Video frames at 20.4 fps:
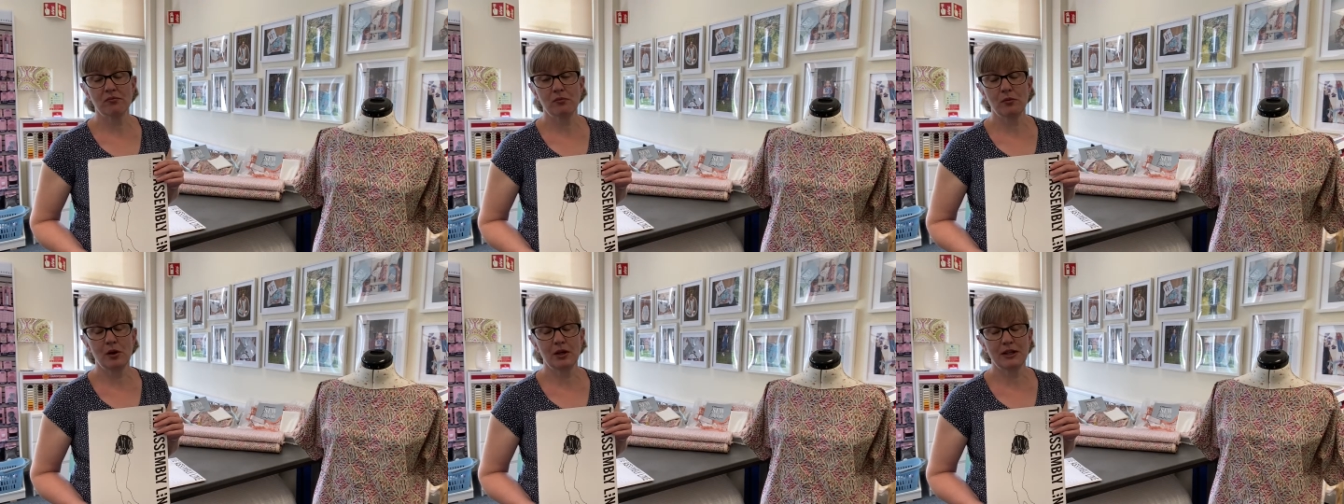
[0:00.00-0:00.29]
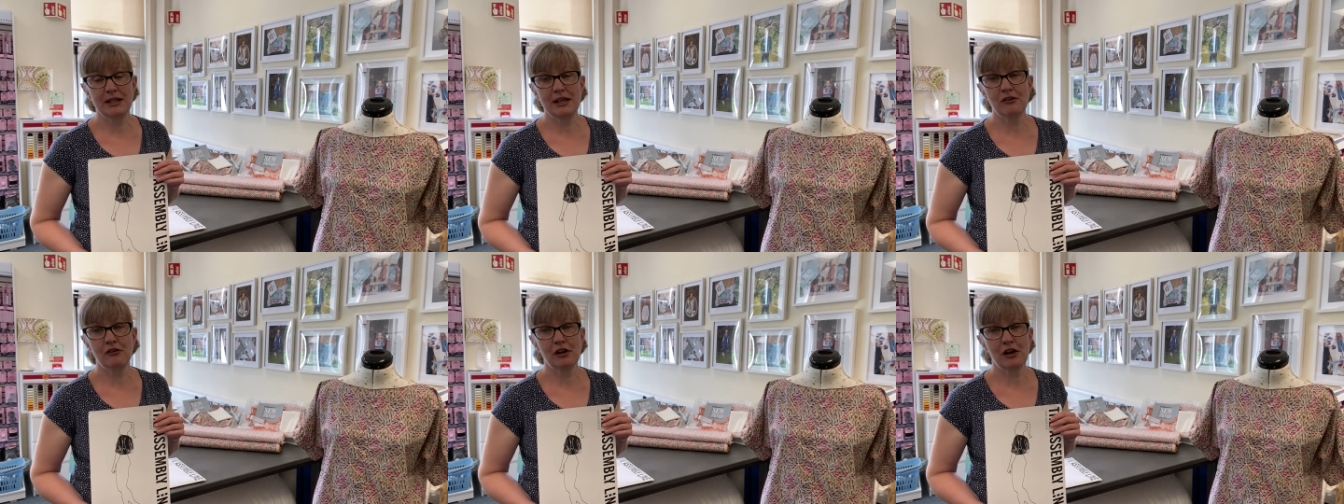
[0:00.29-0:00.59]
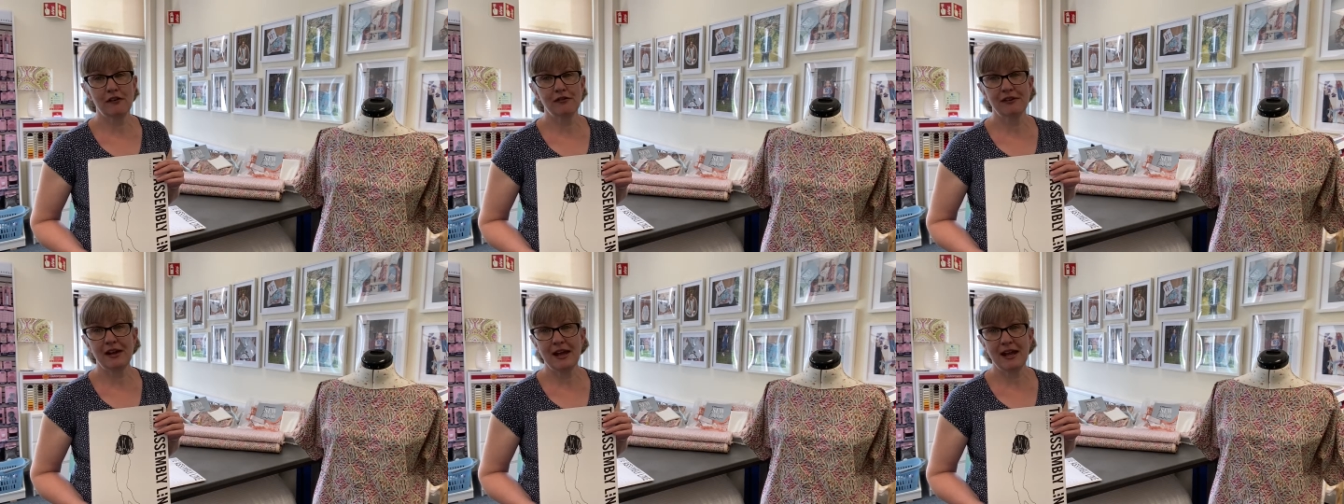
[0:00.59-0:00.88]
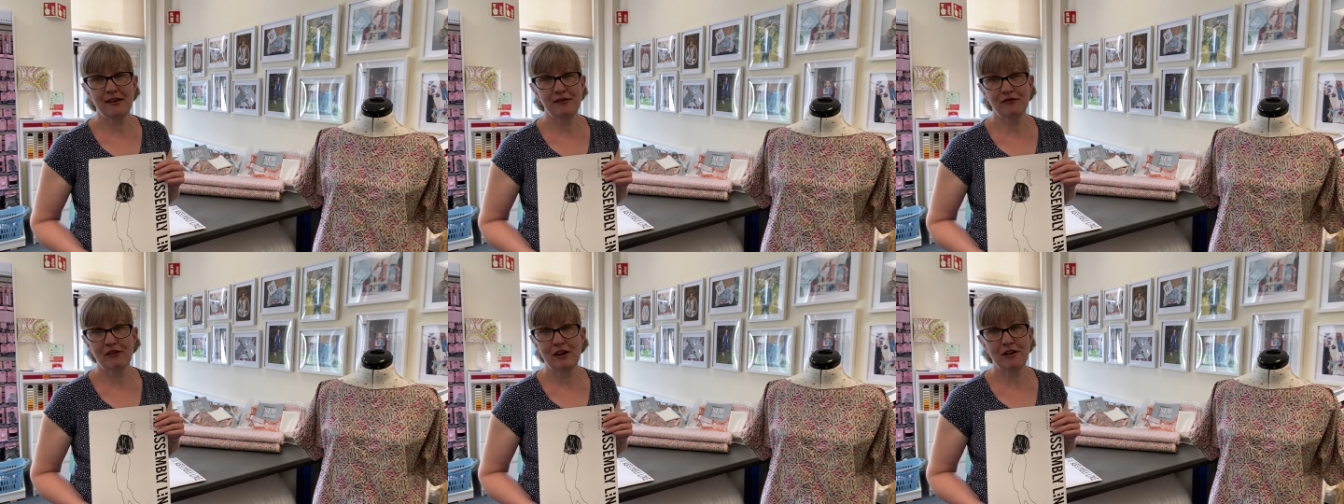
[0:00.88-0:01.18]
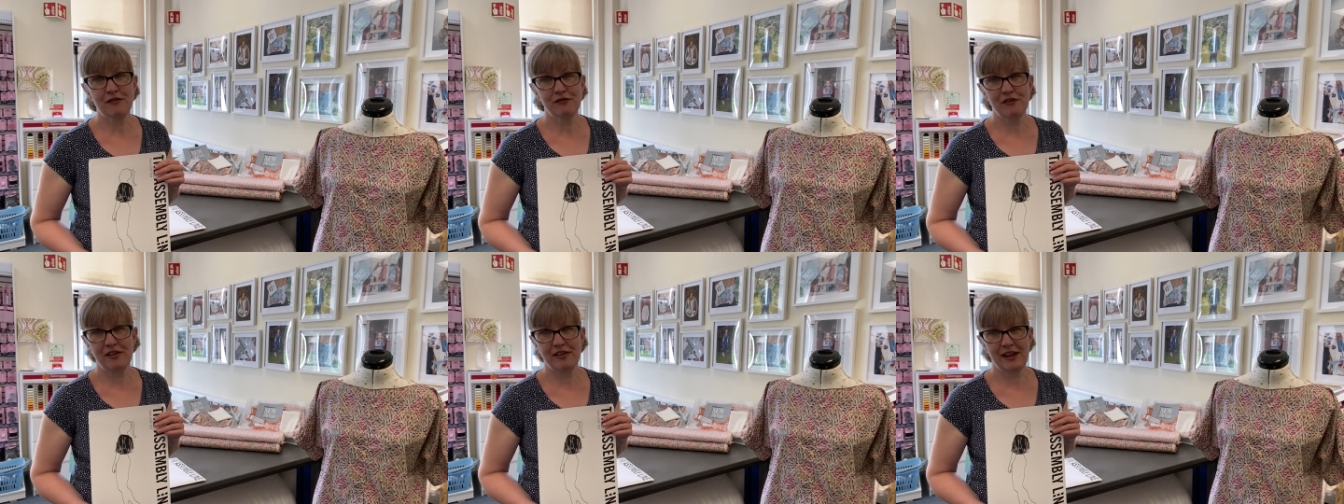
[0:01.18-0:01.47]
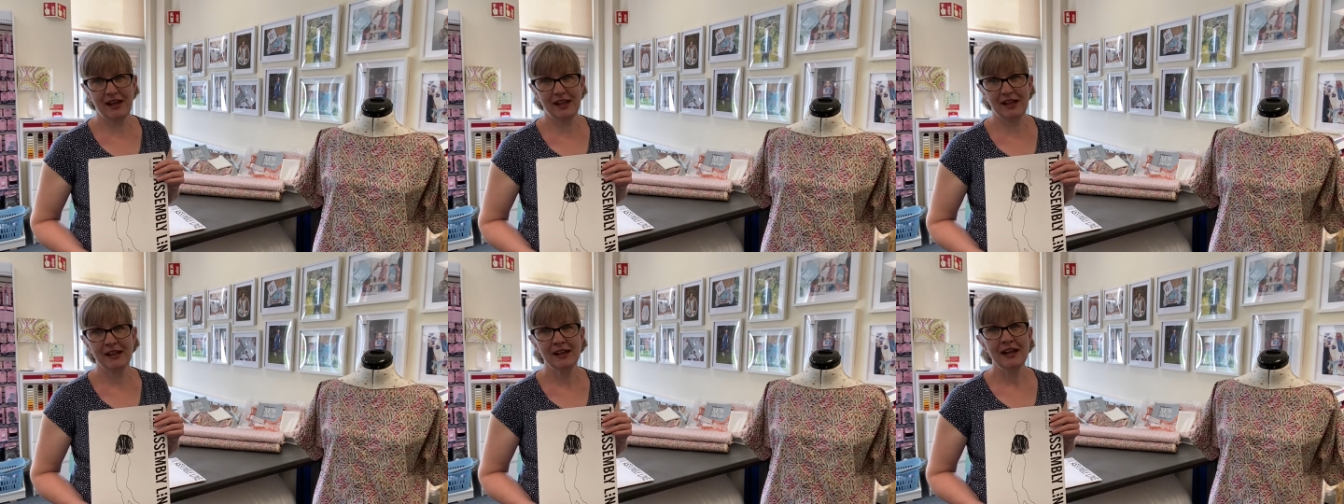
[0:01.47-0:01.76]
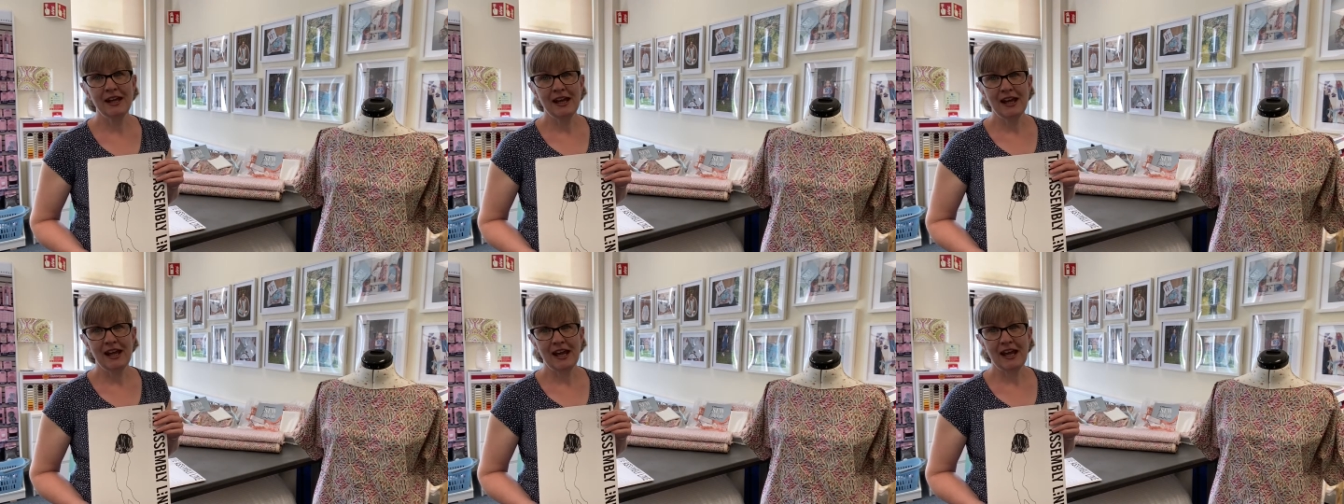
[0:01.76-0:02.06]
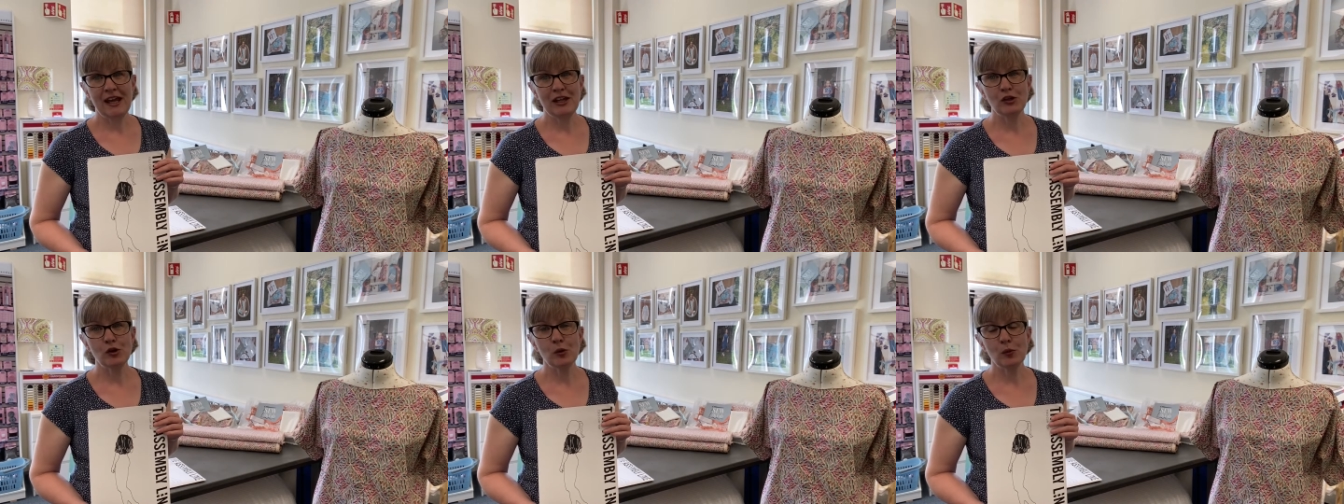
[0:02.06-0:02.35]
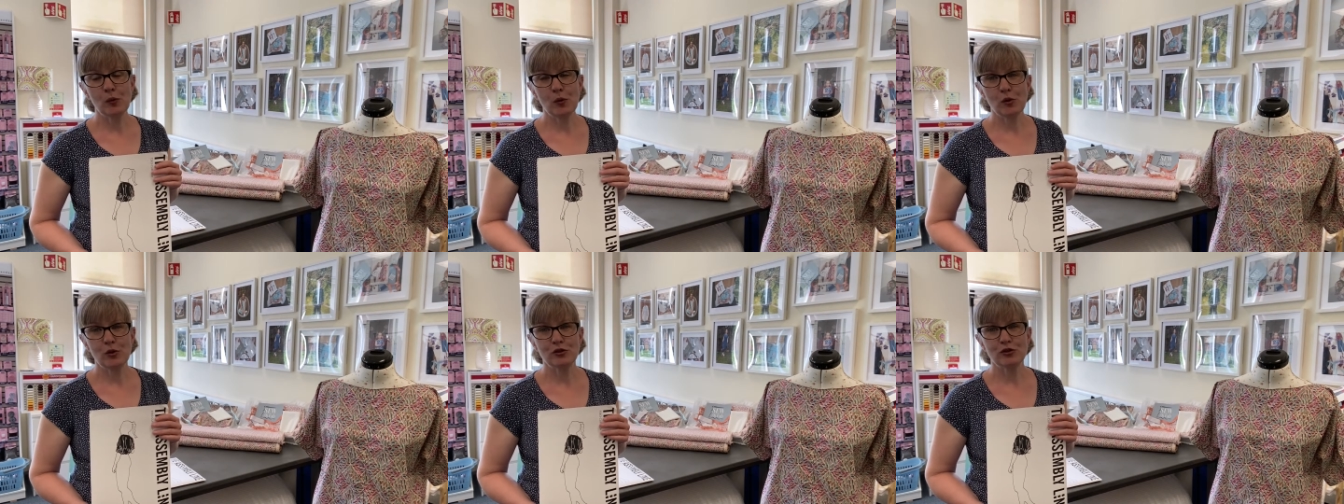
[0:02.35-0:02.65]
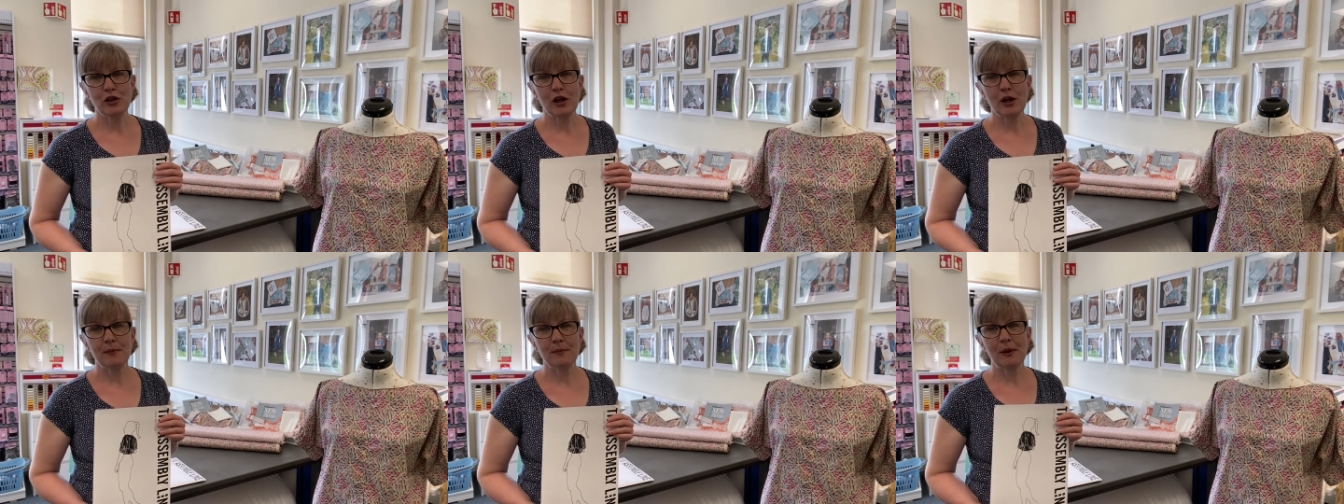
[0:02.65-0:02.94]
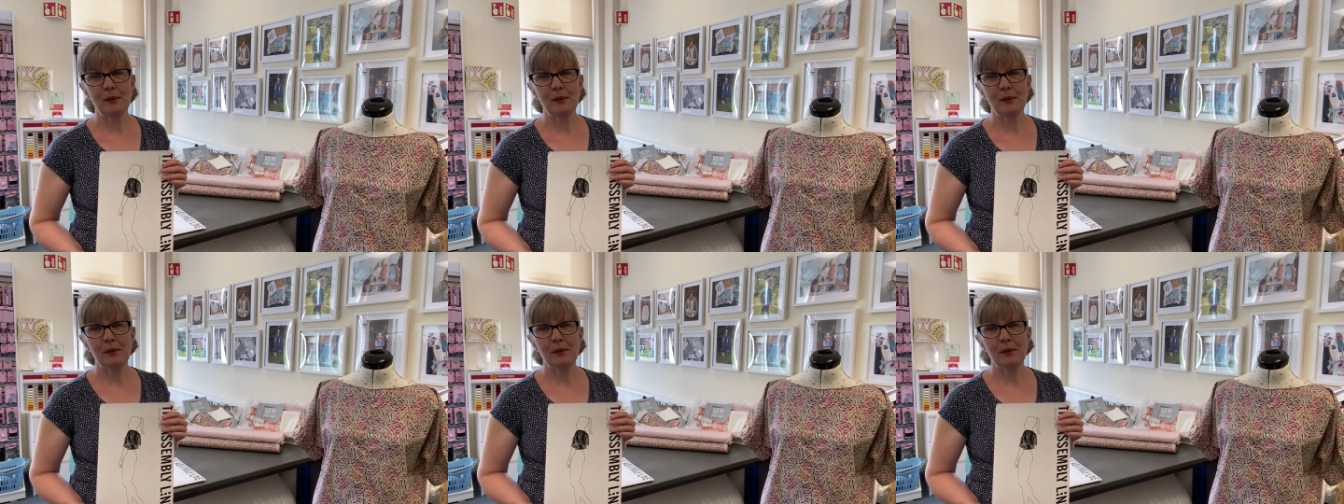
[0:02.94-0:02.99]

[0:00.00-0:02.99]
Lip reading: near enough everything in your wardrobe,